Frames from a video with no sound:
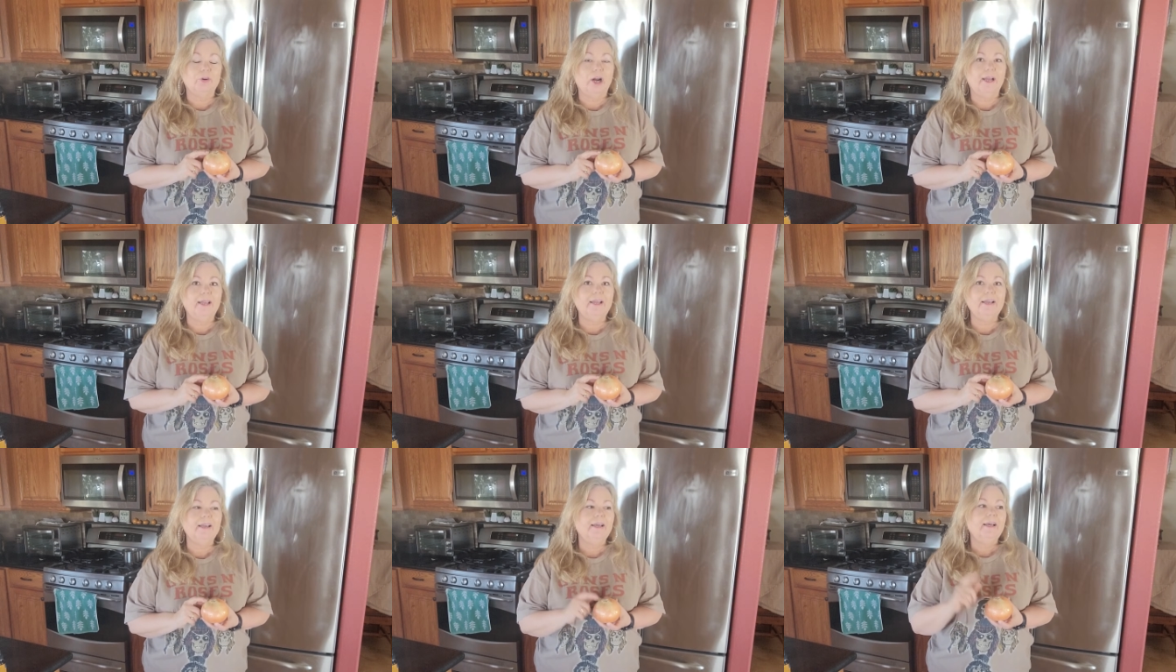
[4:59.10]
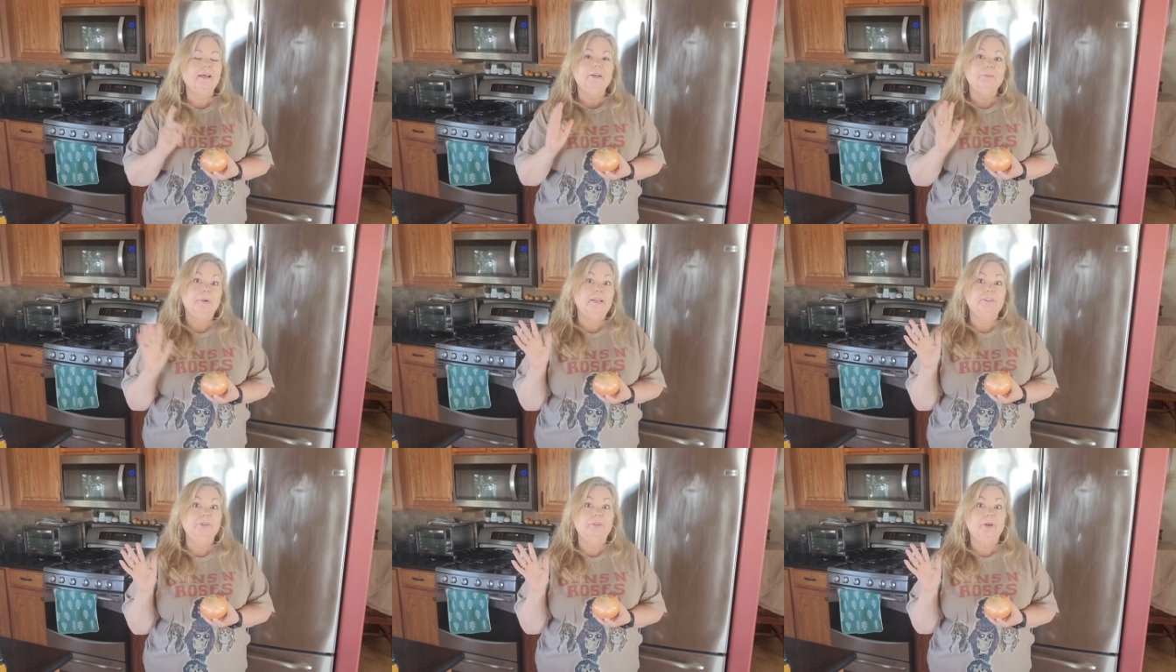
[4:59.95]
crying, but
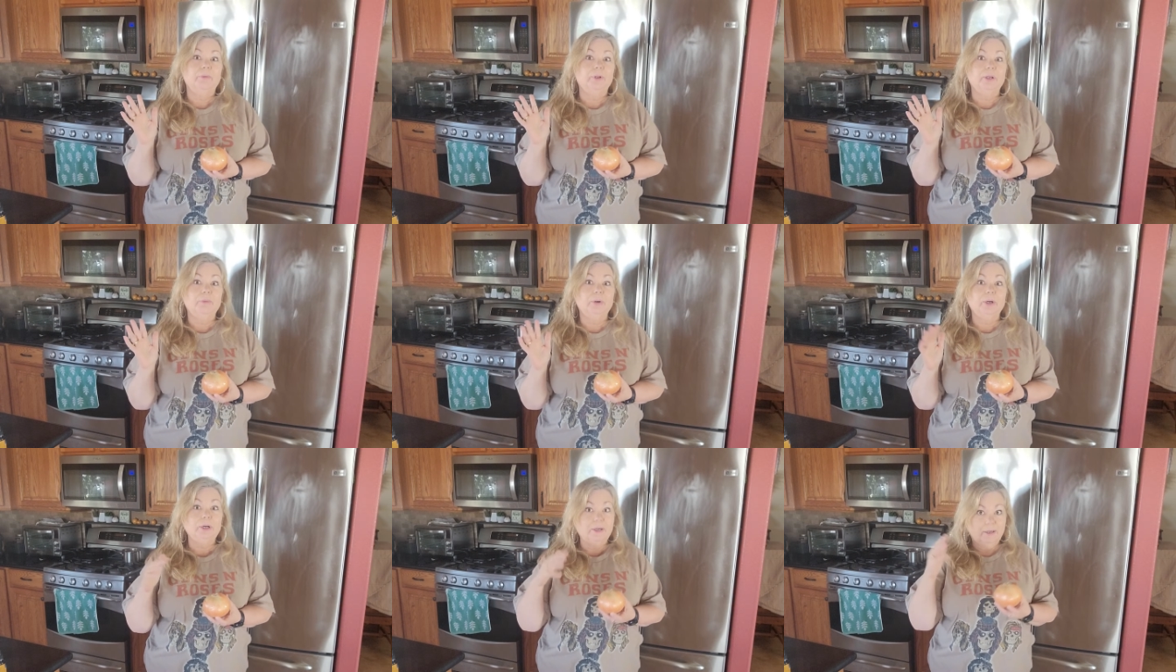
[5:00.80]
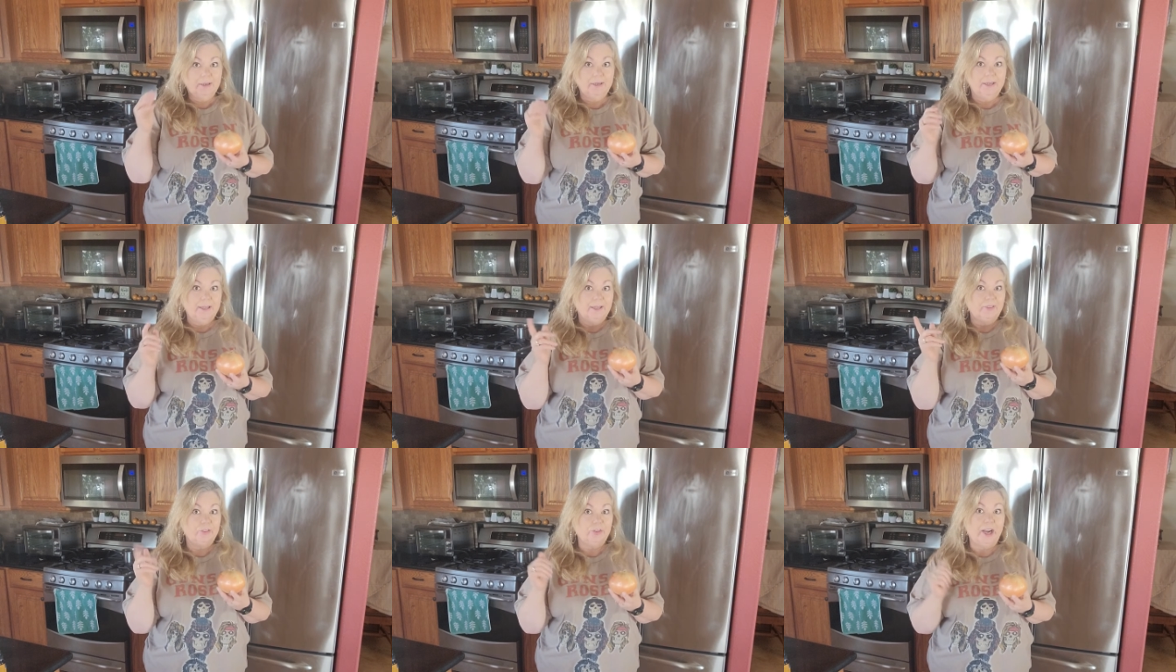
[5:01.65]
do they really work?
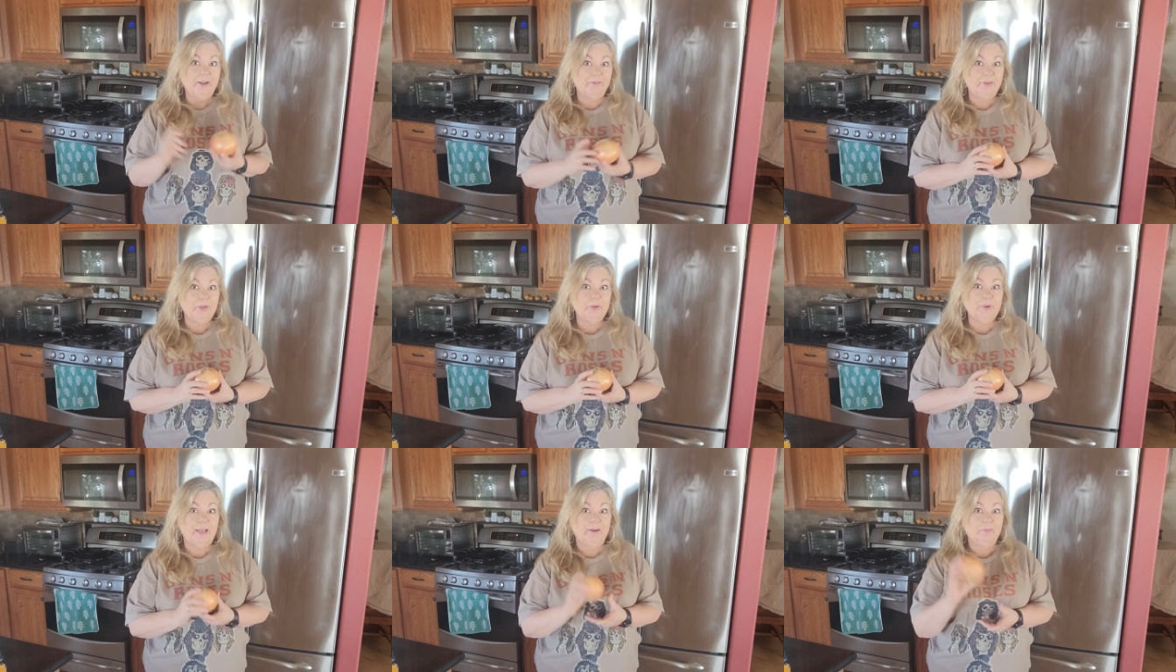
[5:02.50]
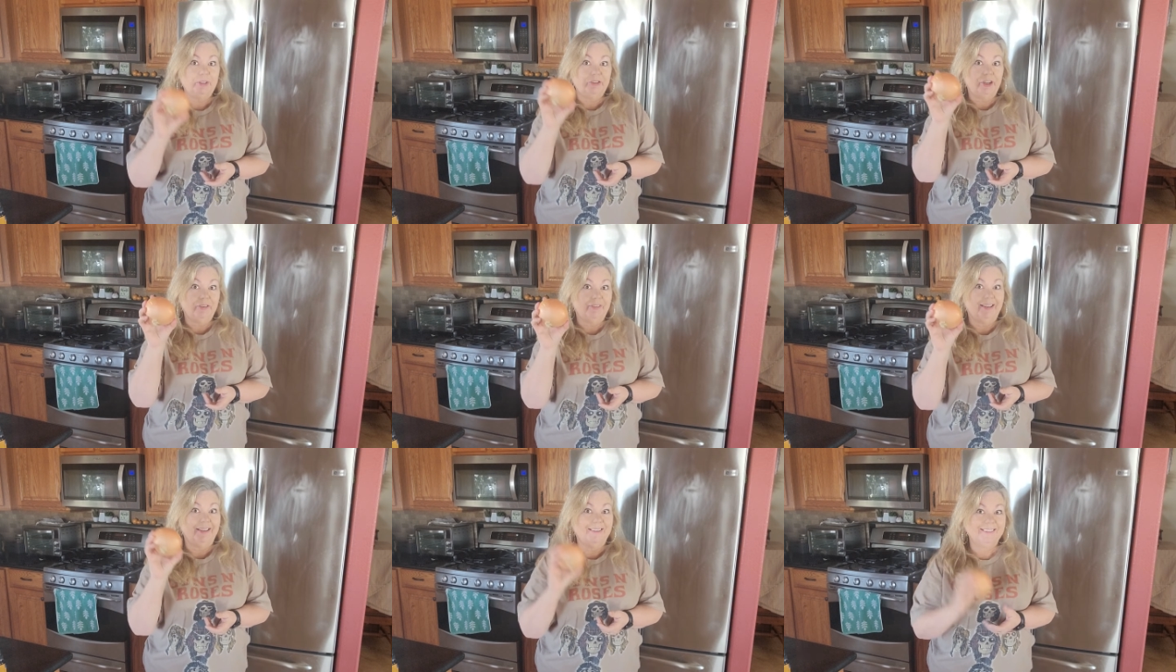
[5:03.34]
let's try a few and we shall
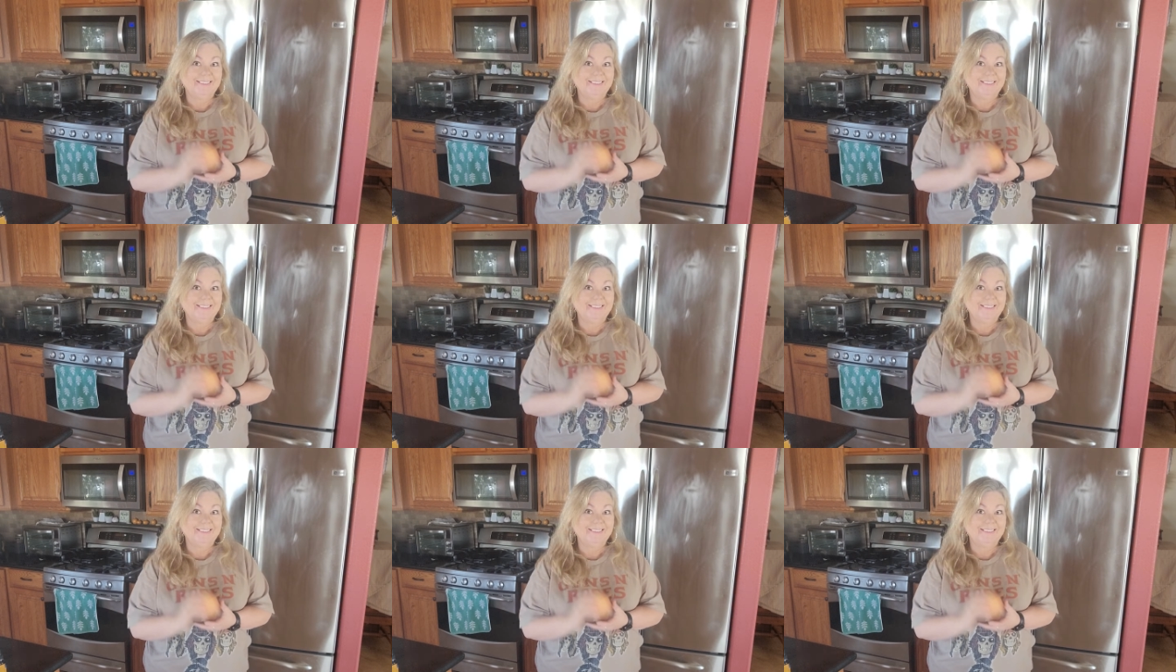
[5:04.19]
see.